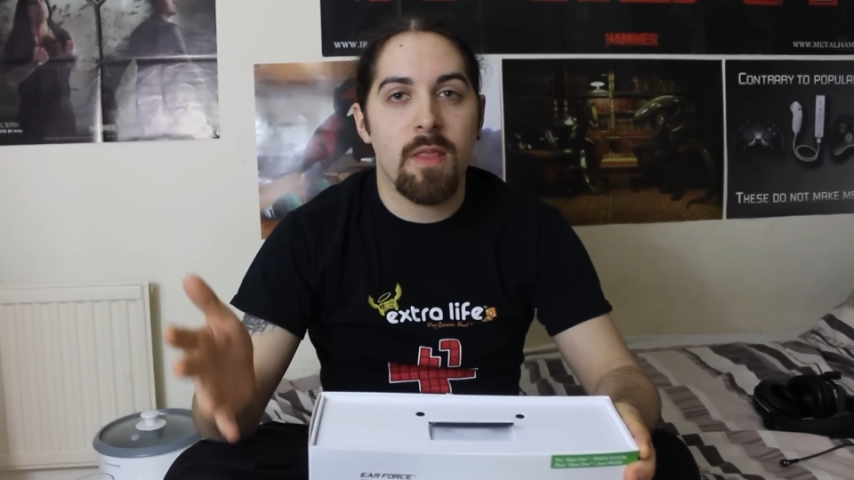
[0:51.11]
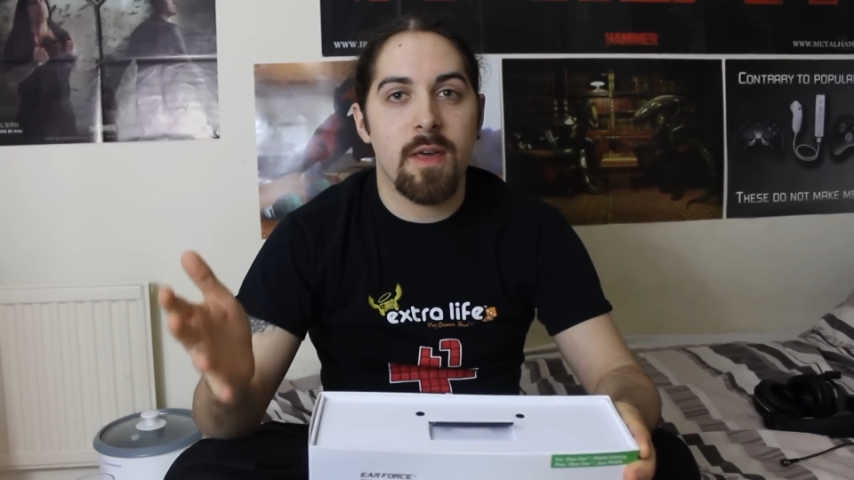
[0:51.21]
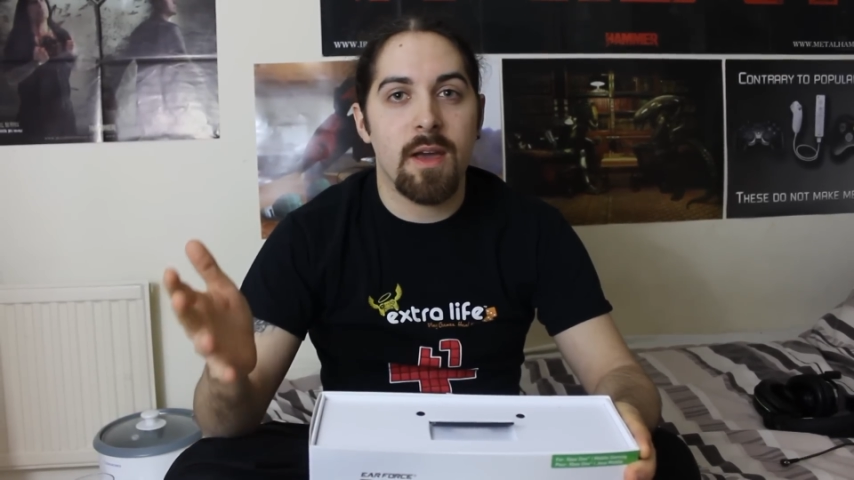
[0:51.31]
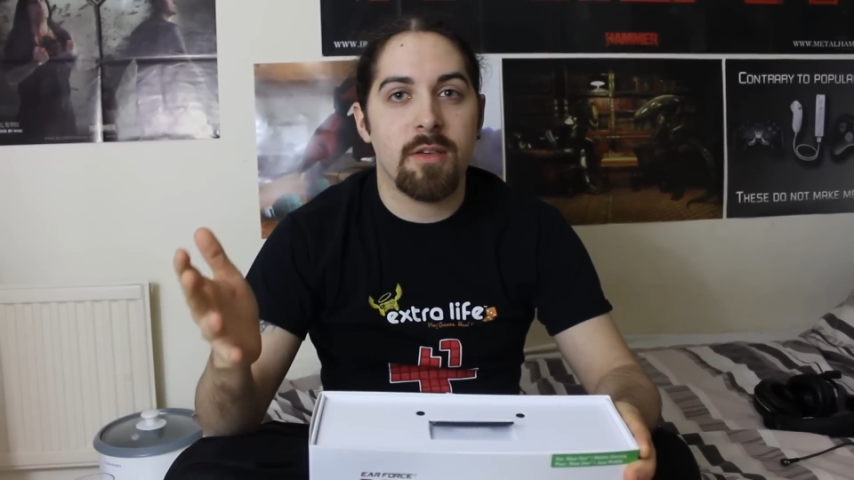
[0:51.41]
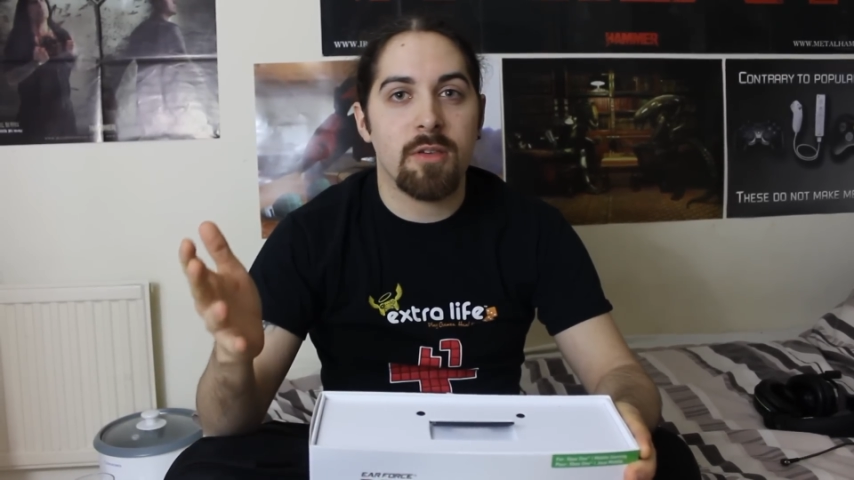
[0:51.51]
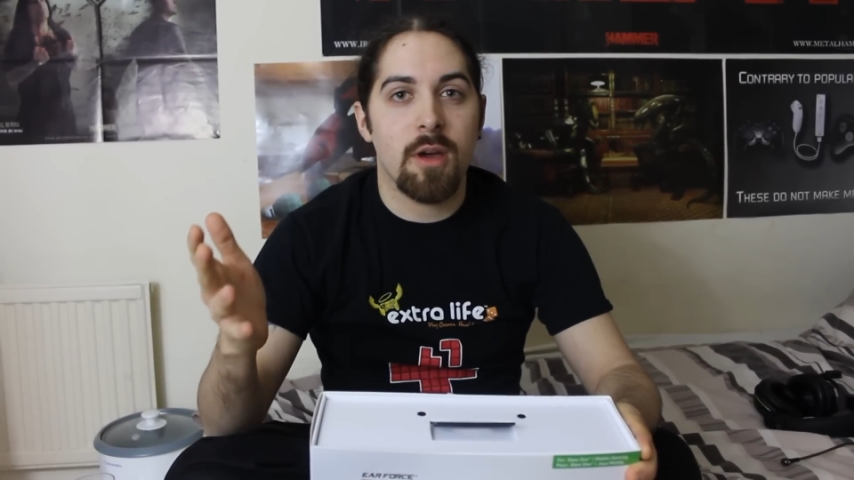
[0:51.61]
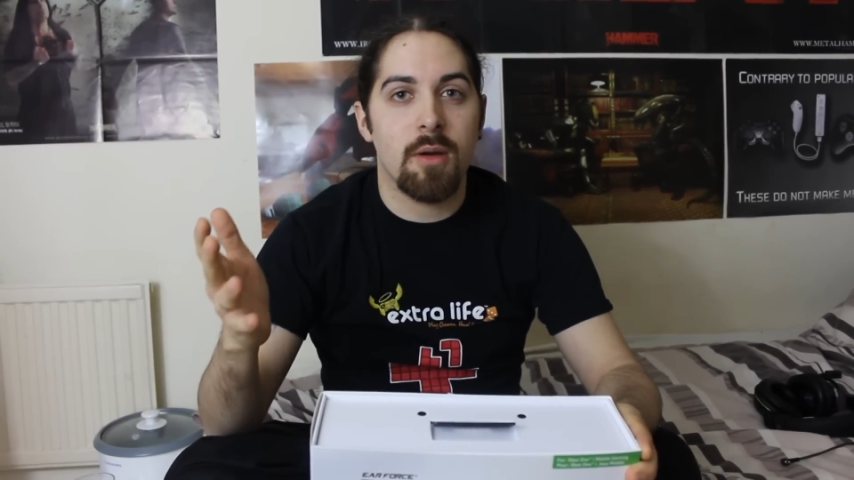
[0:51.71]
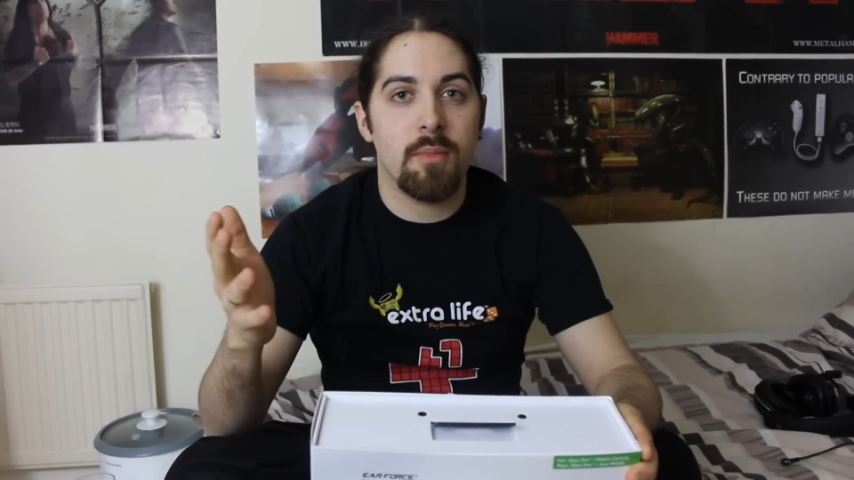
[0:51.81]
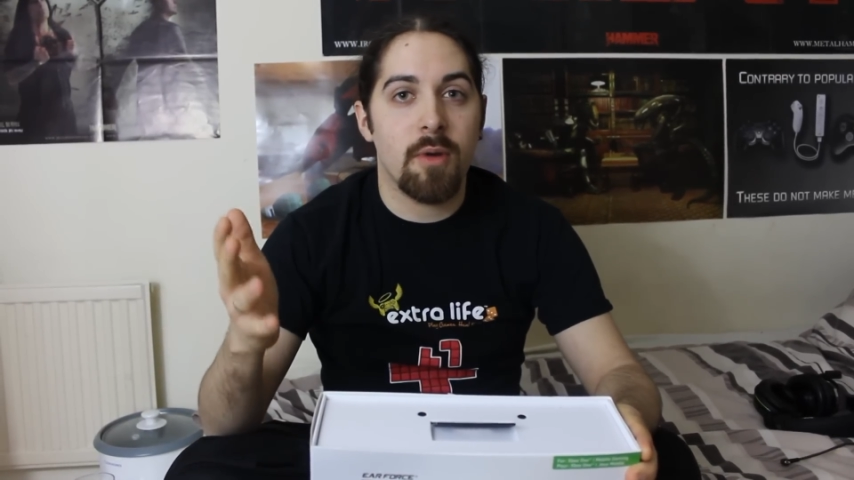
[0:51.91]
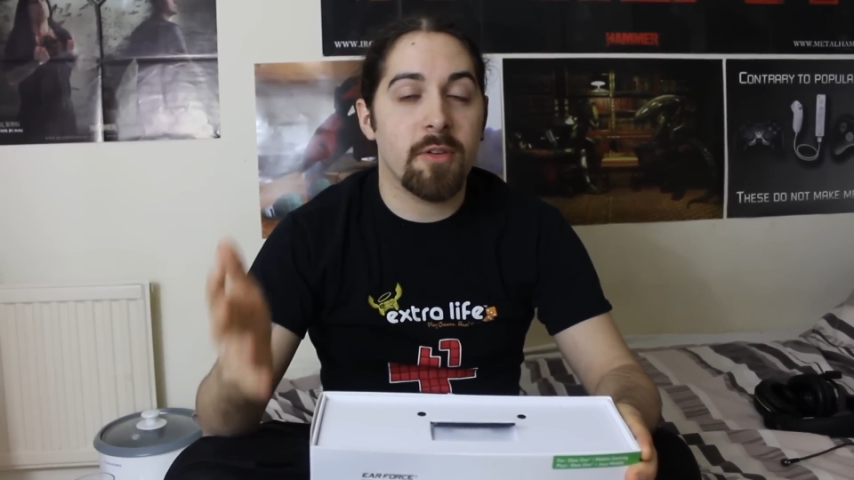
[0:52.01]
there's,
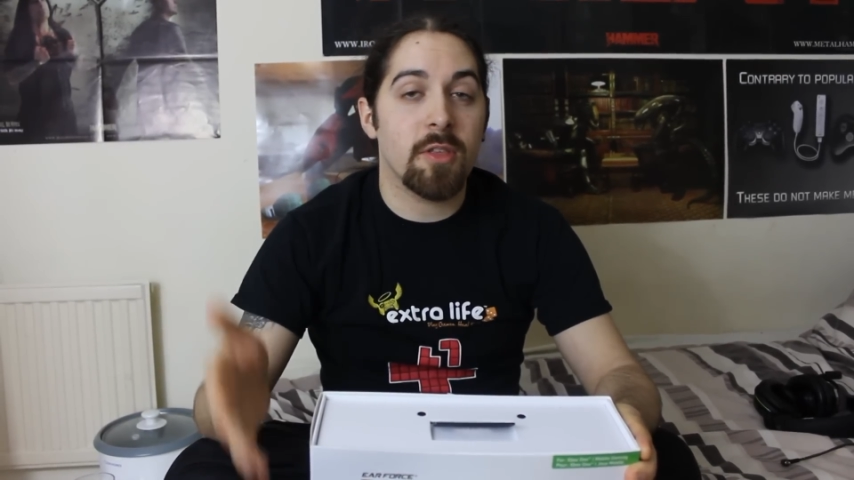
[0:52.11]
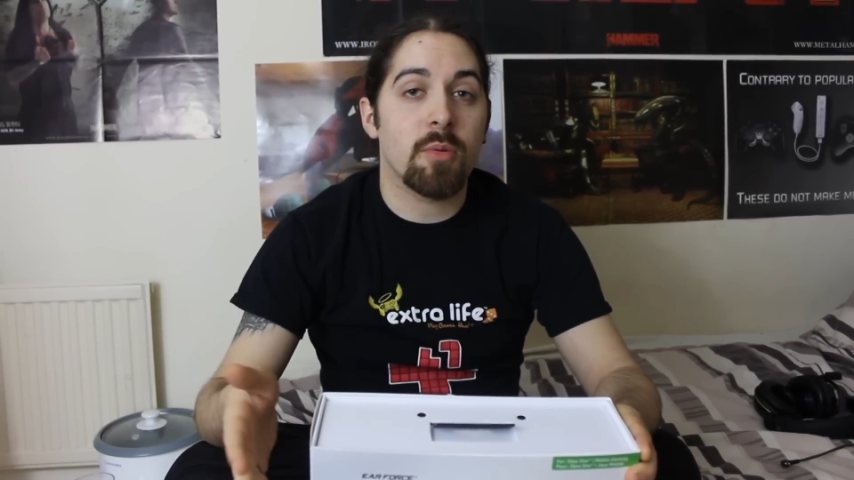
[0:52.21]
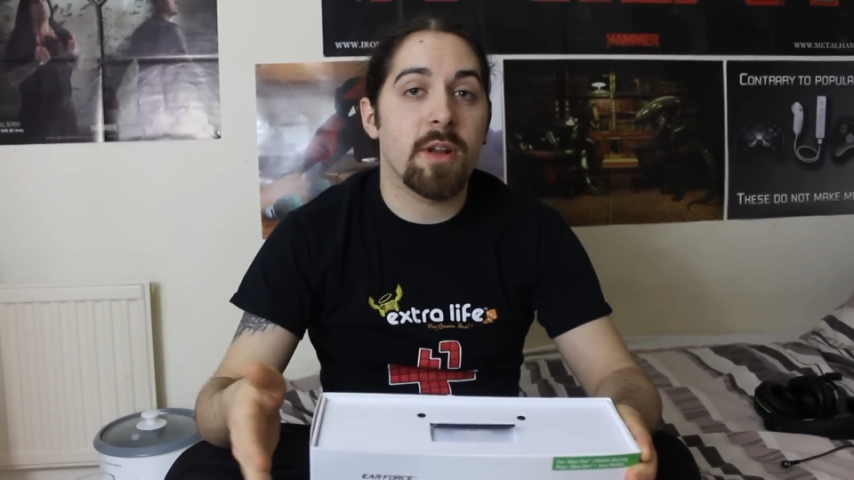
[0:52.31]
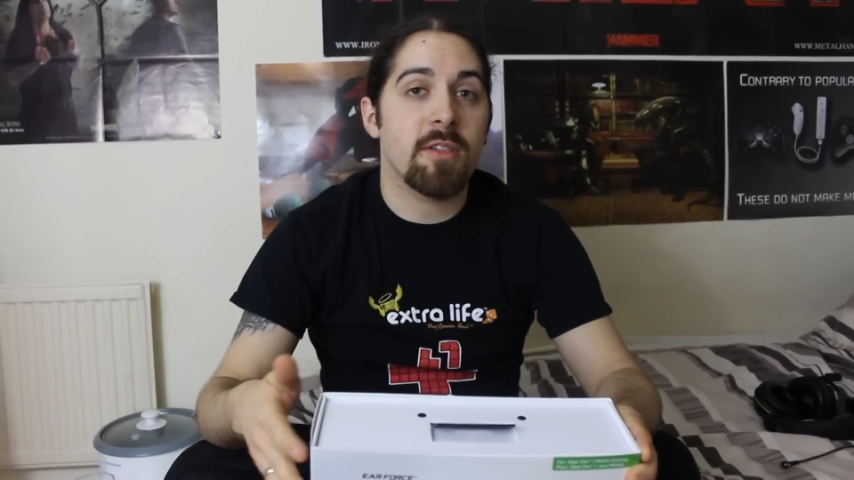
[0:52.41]
um, I think this one